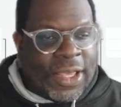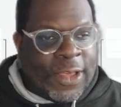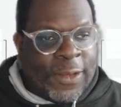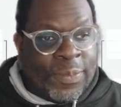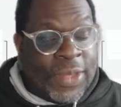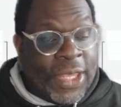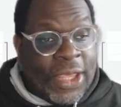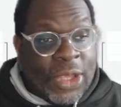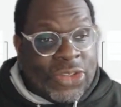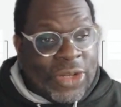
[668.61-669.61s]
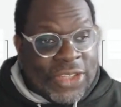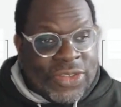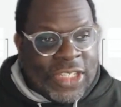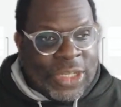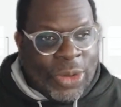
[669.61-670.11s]
Um, so
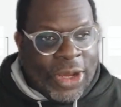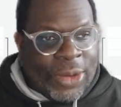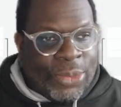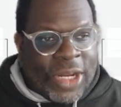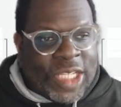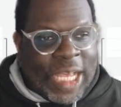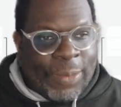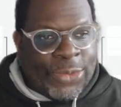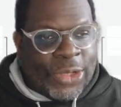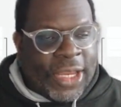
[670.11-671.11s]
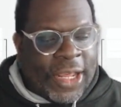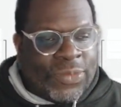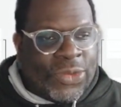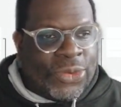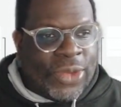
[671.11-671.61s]
let's see where, where this happens with
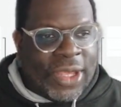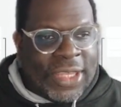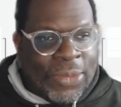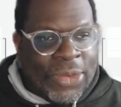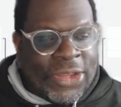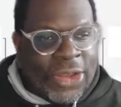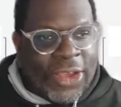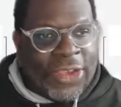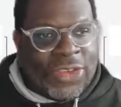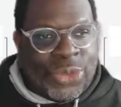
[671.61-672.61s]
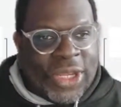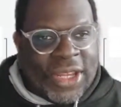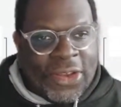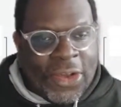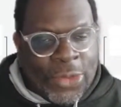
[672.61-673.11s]
game two. I think when the Nuggets
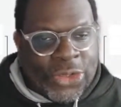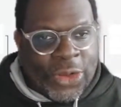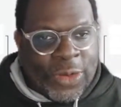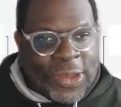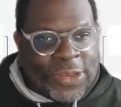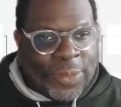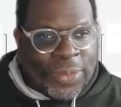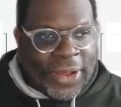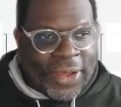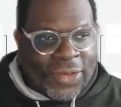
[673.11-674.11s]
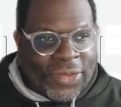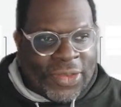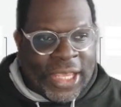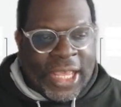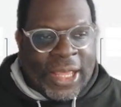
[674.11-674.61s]
win, no one's going to be surprised.
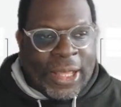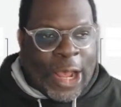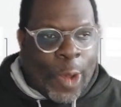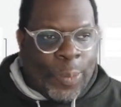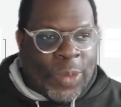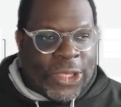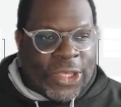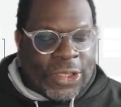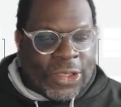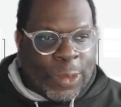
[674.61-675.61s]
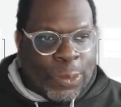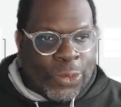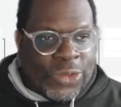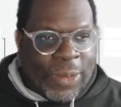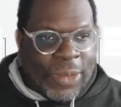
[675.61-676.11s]
I hope that the
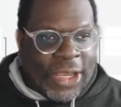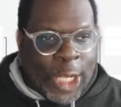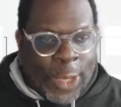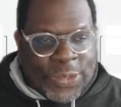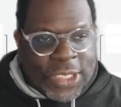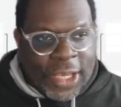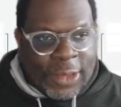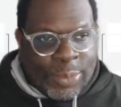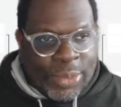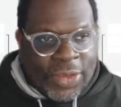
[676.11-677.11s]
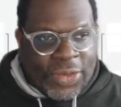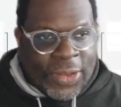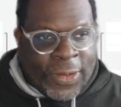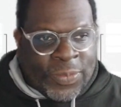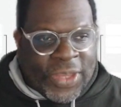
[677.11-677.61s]
Timberwolves can make an upset, but
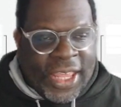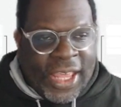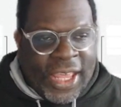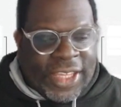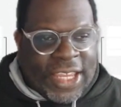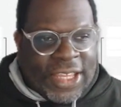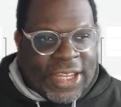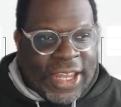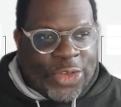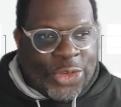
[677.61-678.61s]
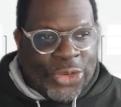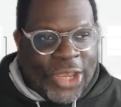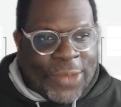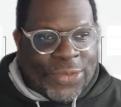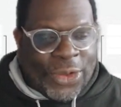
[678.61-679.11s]
um, I think the next two
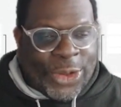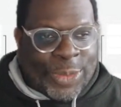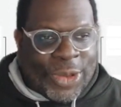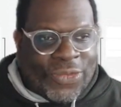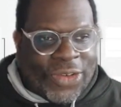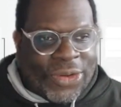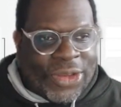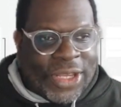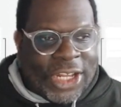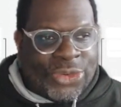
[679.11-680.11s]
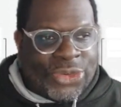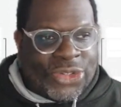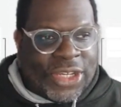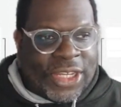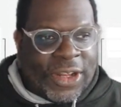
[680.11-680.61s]
games are going to be very
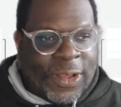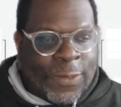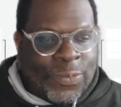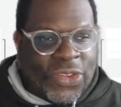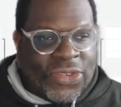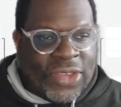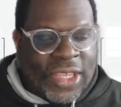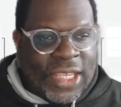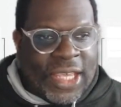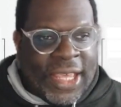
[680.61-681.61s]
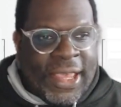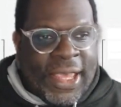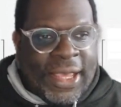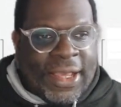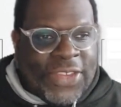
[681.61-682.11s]
interesting um, to see.
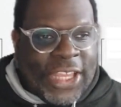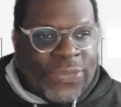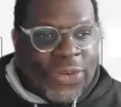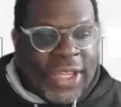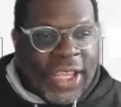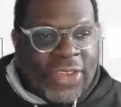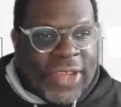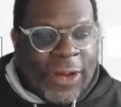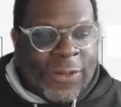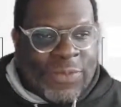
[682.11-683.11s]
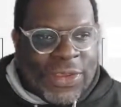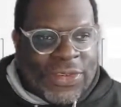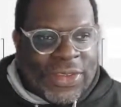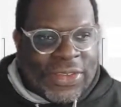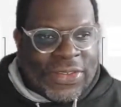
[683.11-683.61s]
If Denver takes care of
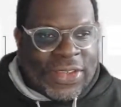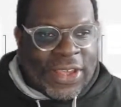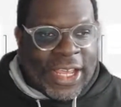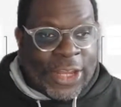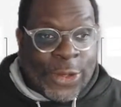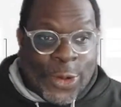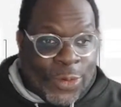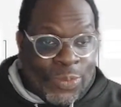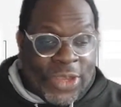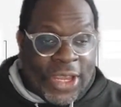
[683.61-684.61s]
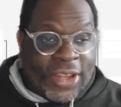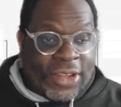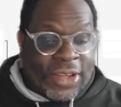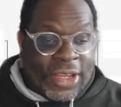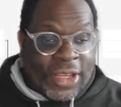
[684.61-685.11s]
business uh, at home,
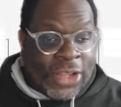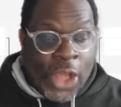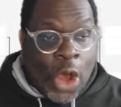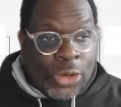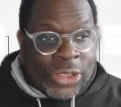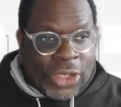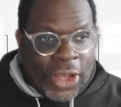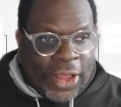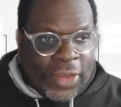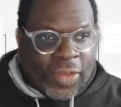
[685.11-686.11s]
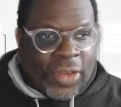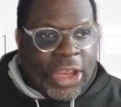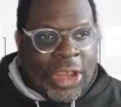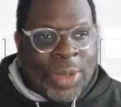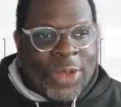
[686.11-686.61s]
then not always lost,
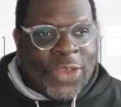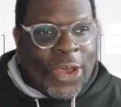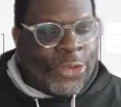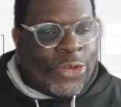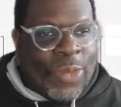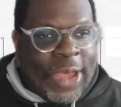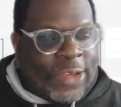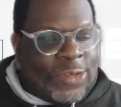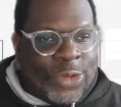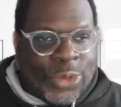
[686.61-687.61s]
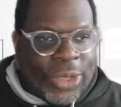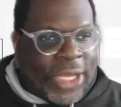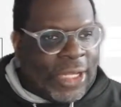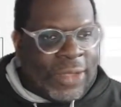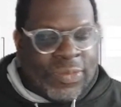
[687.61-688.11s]
but if they also manage to
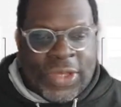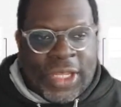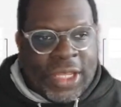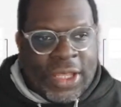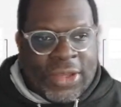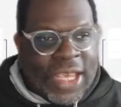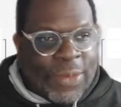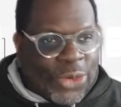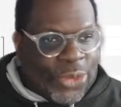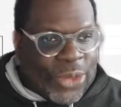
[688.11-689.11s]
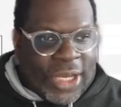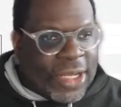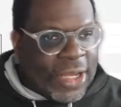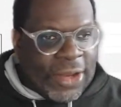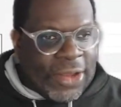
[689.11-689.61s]
win game three,
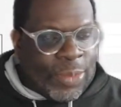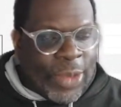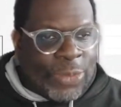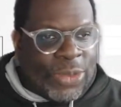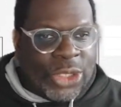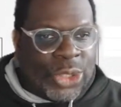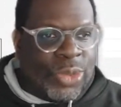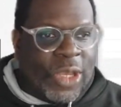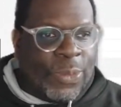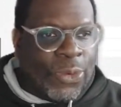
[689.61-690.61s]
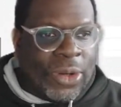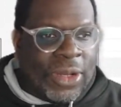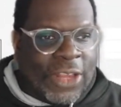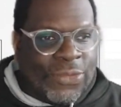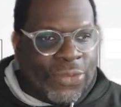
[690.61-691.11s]
then that might be a sweep, or
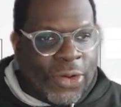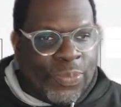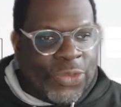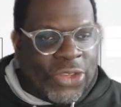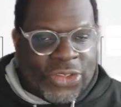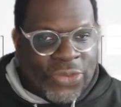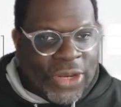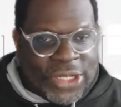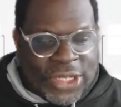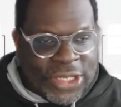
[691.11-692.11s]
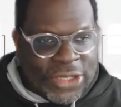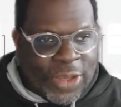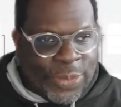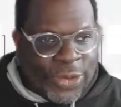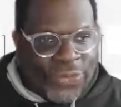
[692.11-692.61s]
Denver just finishes this
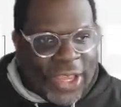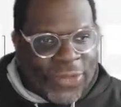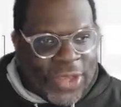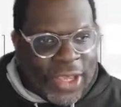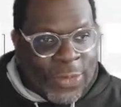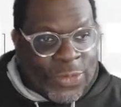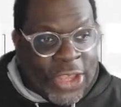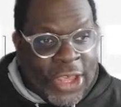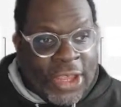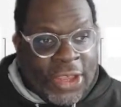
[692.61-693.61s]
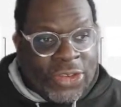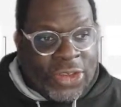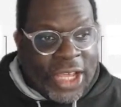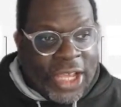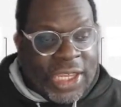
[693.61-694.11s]
up in five games.
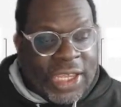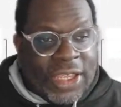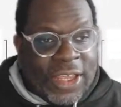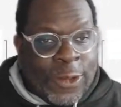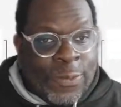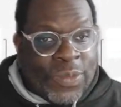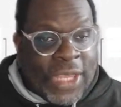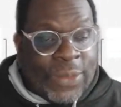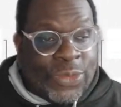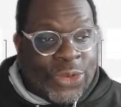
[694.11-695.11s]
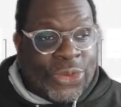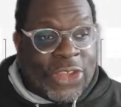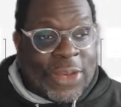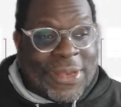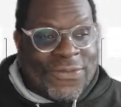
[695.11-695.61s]
So I think um, game two is
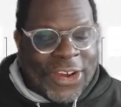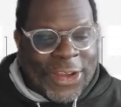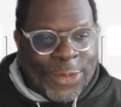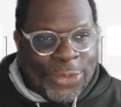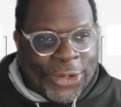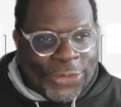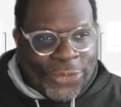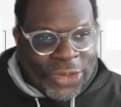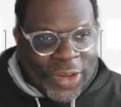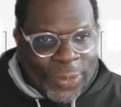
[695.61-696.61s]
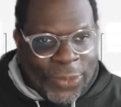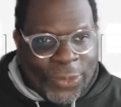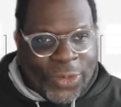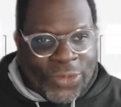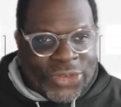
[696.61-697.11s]
going to be very important for the
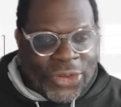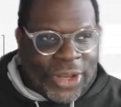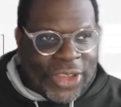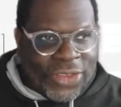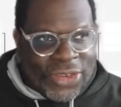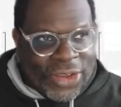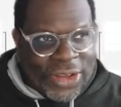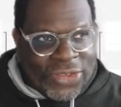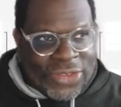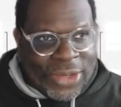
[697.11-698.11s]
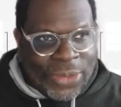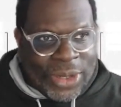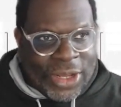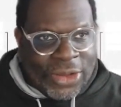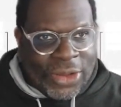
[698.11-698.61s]
Timberwolves. So let's uh, let's see
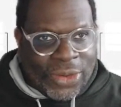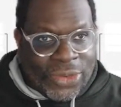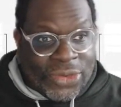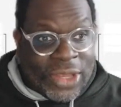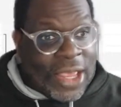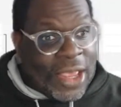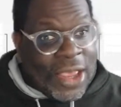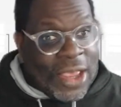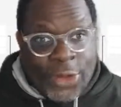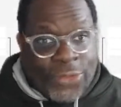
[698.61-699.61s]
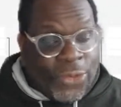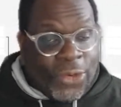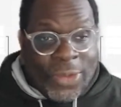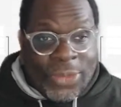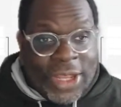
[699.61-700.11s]
where that goes.
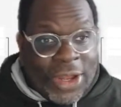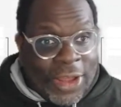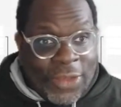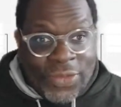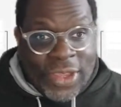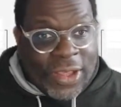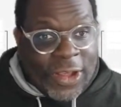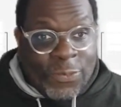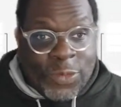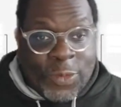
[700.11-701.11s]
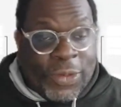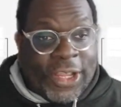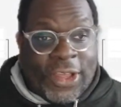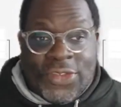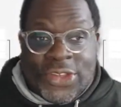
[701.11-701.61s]
Overall, I'm really loving um, the
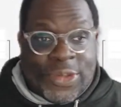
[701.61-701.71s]
playoffs.